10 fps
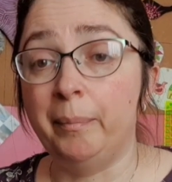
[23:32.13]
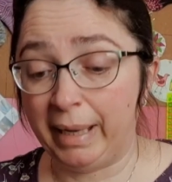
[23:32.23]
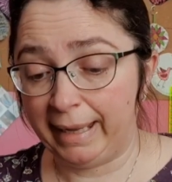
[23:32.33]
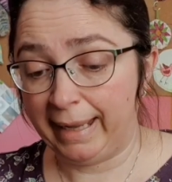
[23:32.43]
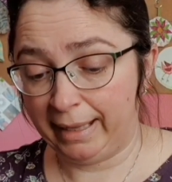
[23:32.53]

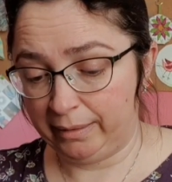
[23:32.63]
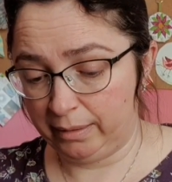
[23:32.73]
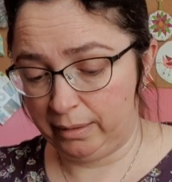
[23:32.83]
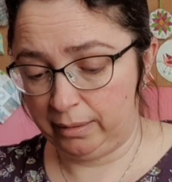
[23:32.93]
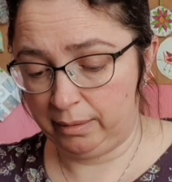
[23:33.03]
by
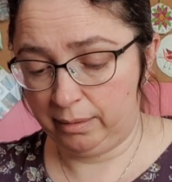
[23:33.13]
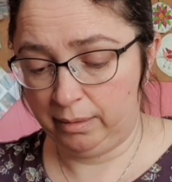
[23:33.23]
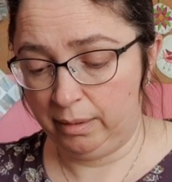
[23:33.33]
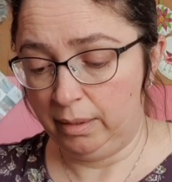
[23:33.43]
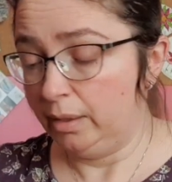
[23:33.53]
hand.
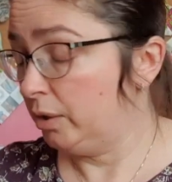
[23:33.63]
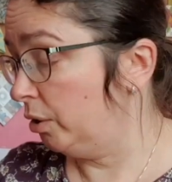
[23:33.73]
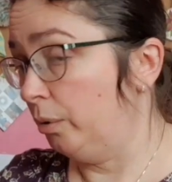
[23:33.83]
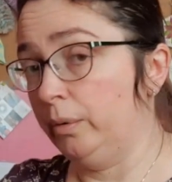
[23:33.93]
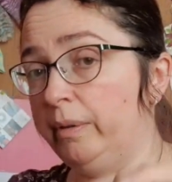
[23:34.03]

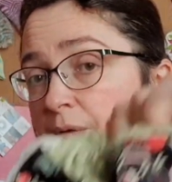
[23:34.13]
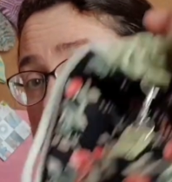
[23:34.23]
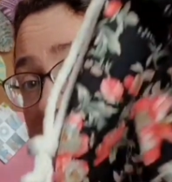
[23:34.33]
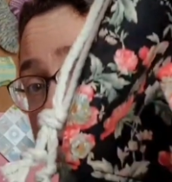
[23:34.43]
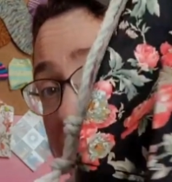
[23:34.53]
So I've
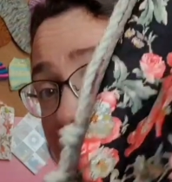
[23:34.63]
done